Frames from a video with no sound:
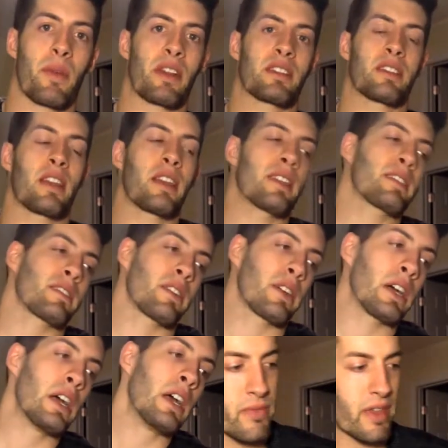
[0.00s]
my studies, so
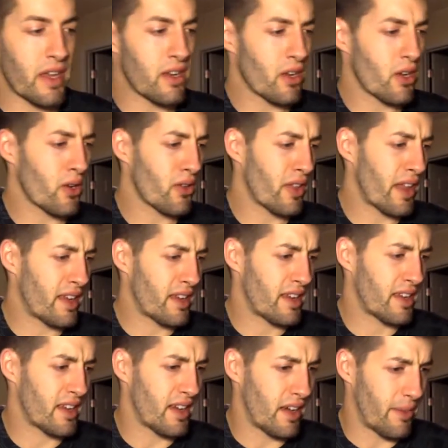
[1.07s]
they know
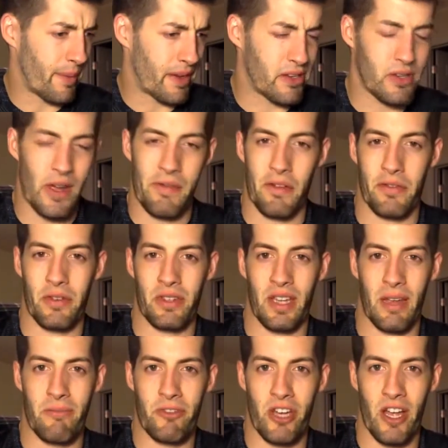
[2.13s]
that um, I do have a full
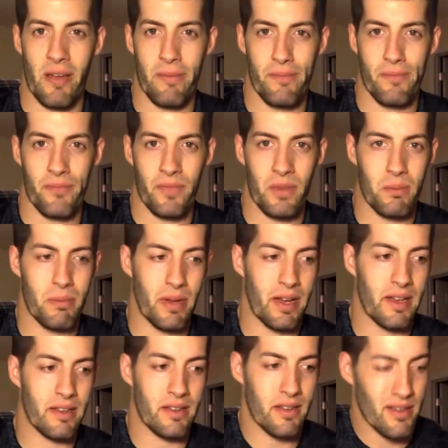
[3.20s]
time job,
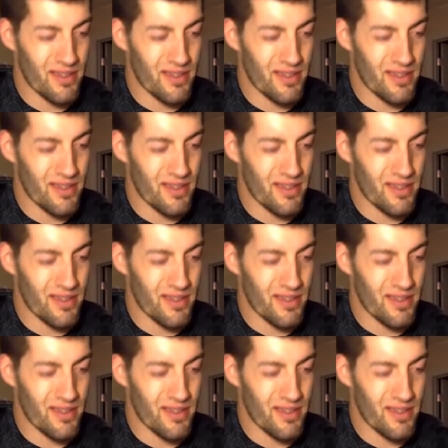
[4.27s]
but